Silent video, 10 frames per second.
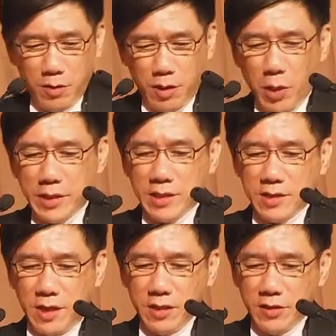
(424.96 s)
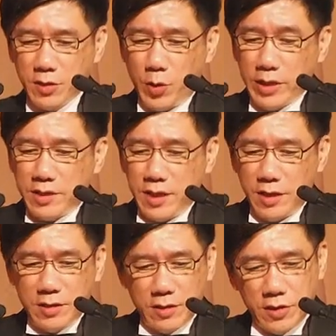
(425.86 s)
now, what the son didn't quite
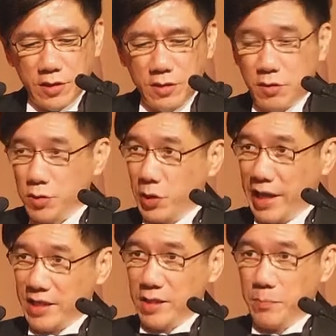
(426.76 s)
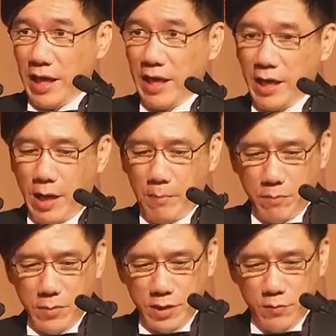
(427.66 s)
say is that the CEO also gets a big
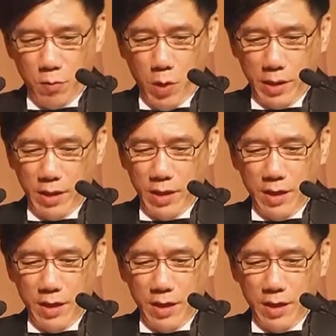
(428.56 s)
income, that's for one.